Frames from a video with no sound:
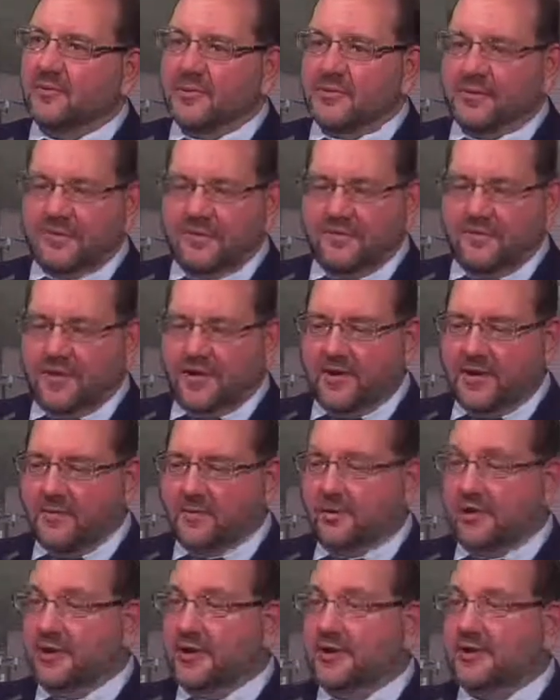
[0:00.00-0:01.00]
We were very
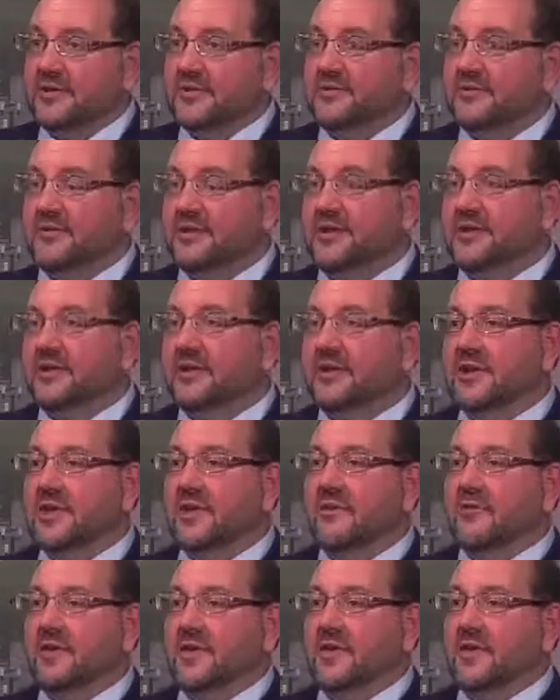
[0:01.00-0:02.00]
pleased recently
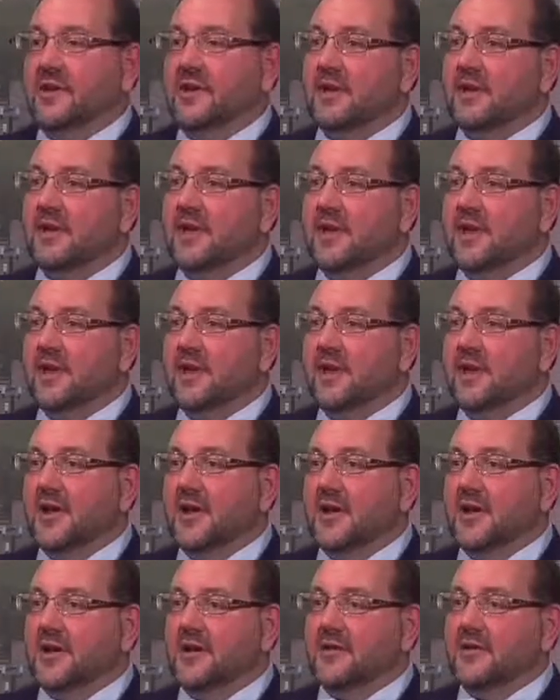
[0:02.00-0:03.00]
when
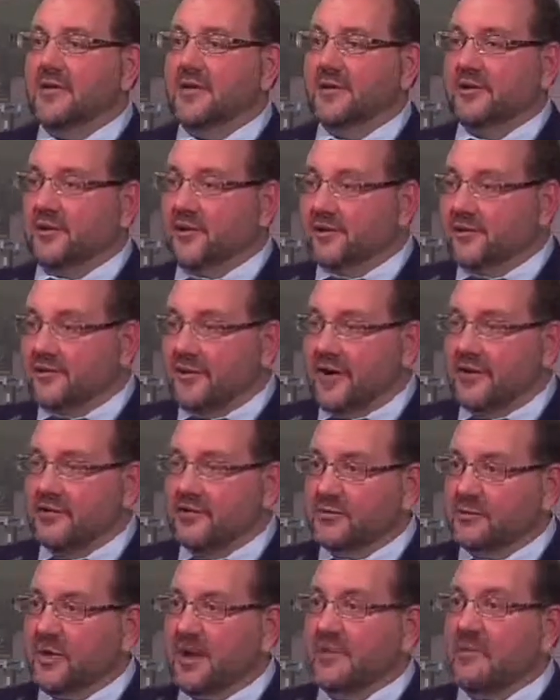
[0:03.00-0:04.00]
the Little
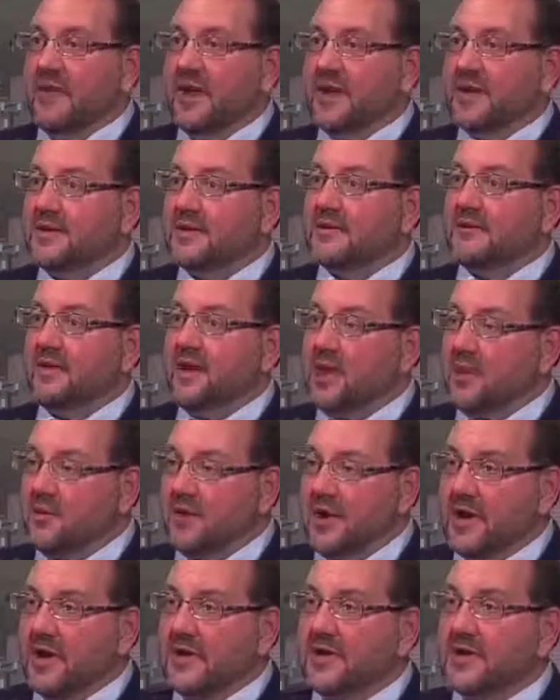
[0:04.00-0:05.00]
Traverse Bay bands of
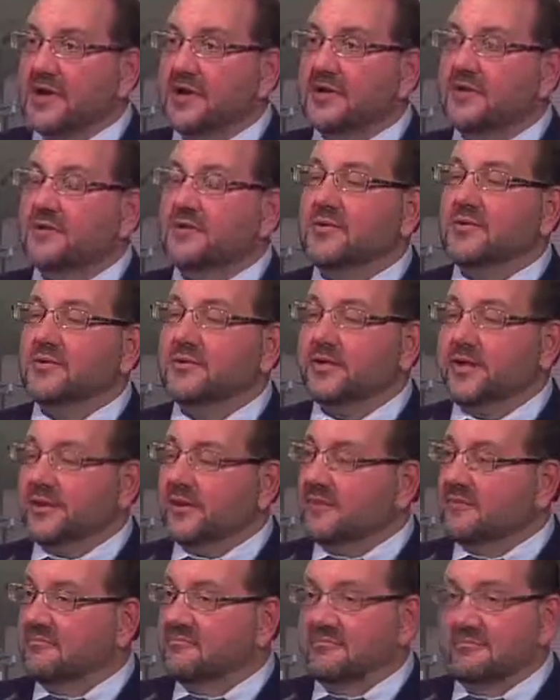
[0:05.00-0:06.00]
Ottawa Indians
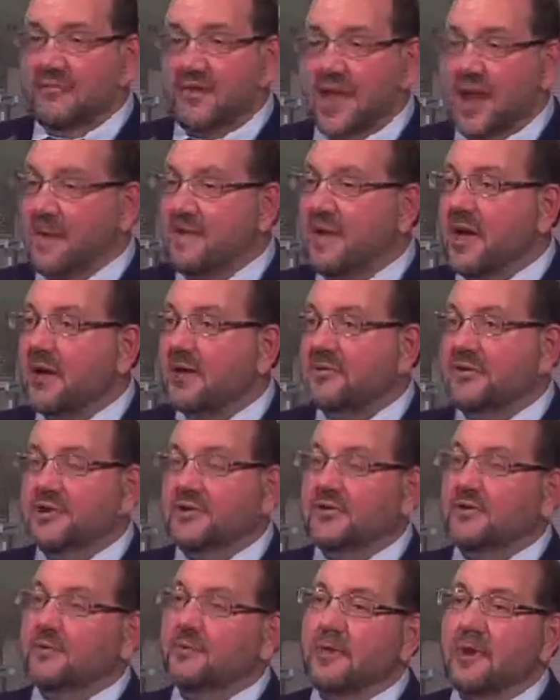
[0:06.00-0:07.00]
came out and
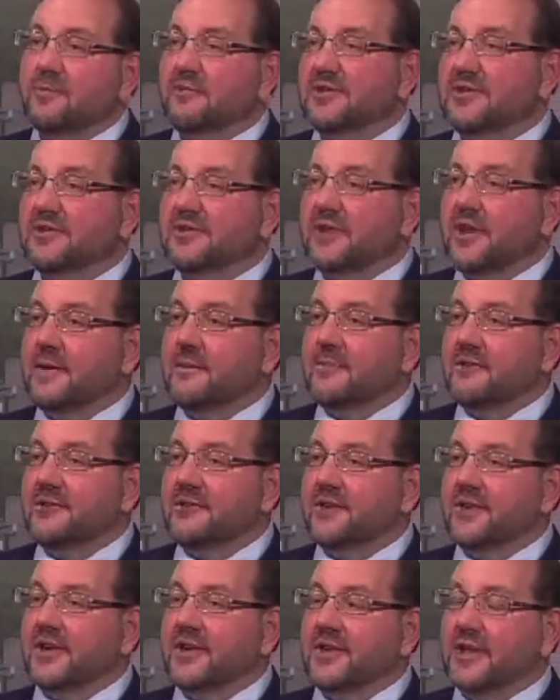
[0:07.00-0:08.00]
issued a public statement
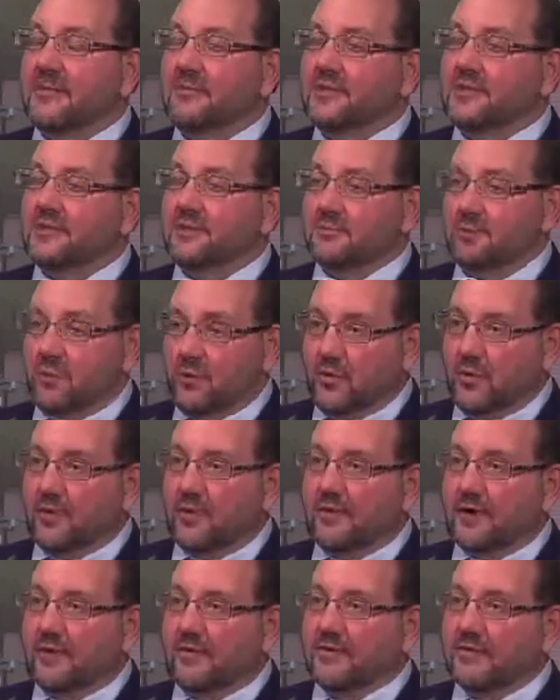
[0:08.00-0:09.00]
saying they would support
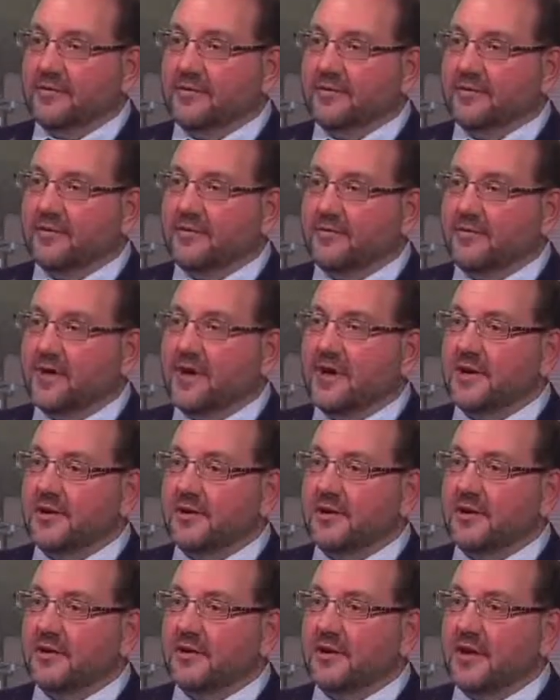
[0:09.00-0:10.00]
our efforts to find a
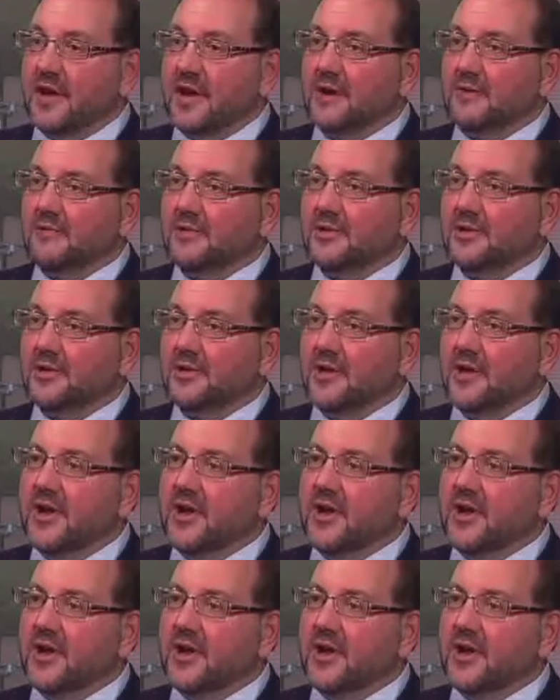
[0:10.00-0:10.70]
local option.